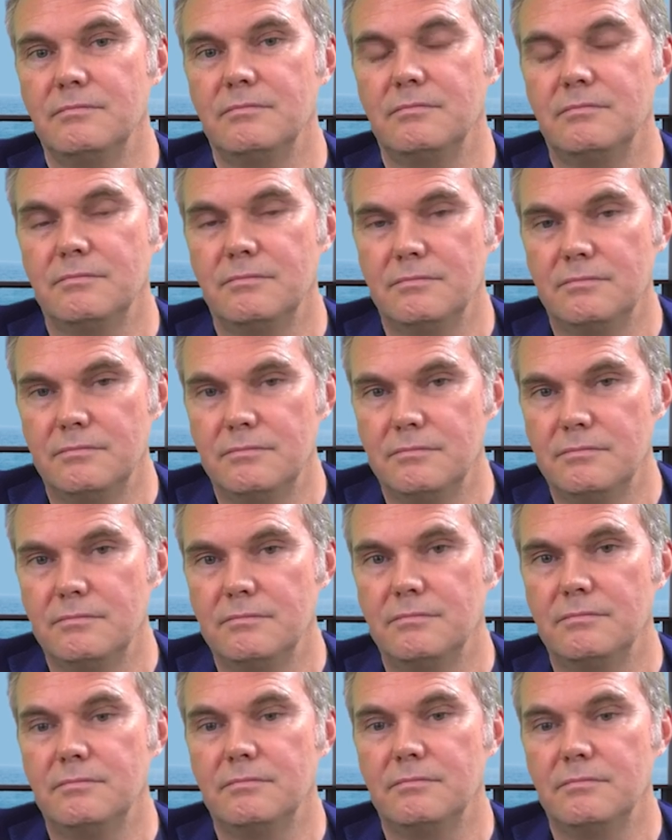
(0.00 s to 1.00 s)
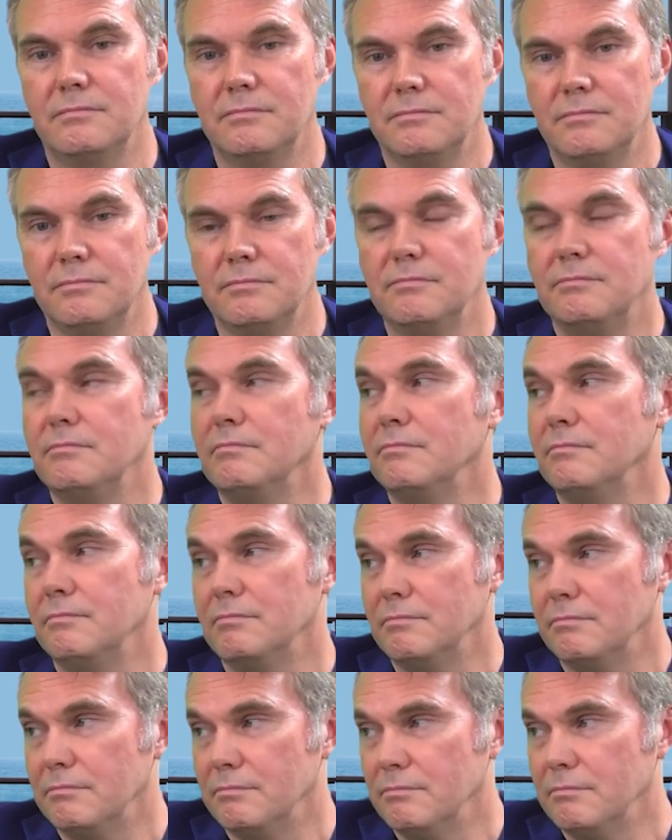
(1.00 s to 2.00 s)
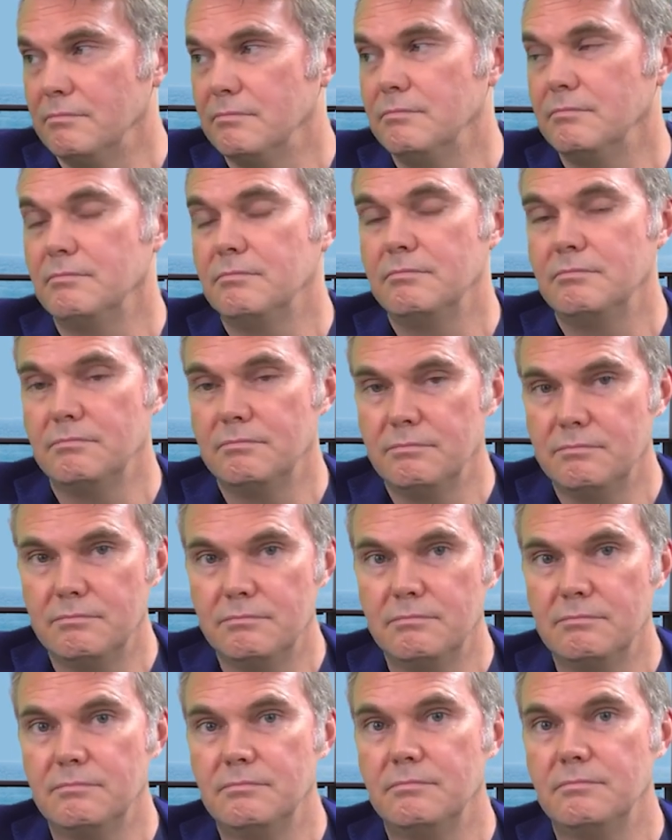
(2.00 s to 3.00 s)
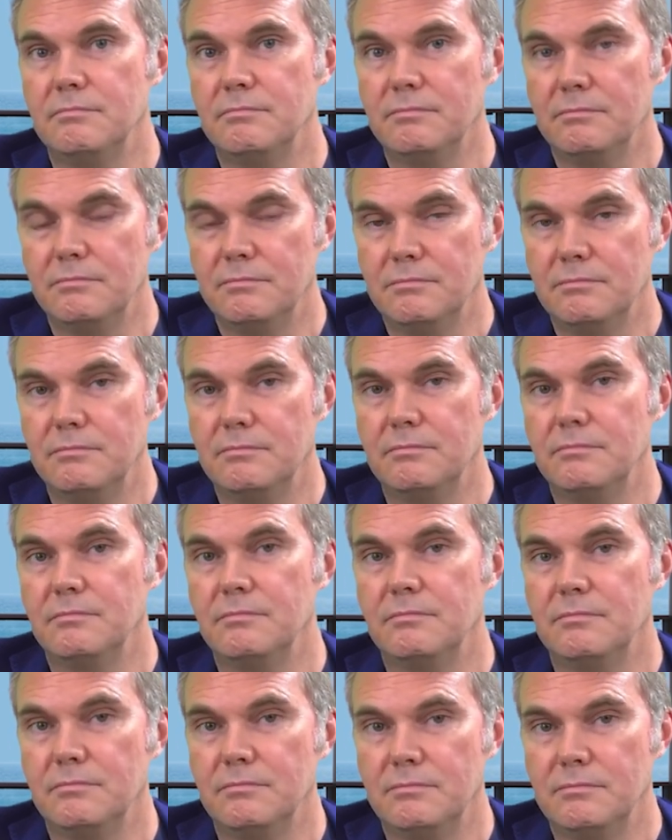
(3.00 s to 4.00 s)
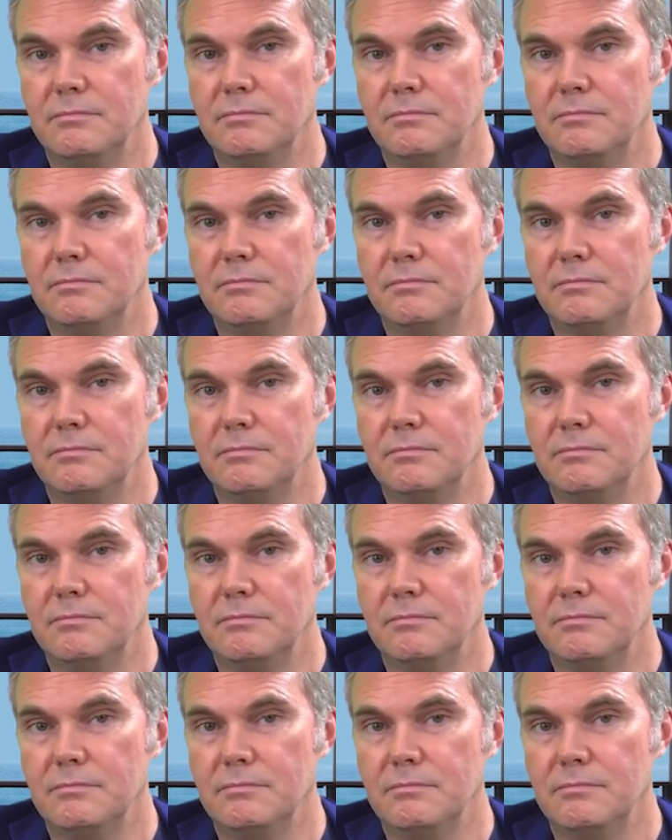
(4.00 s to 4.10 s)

No words are spoken by the person on screen.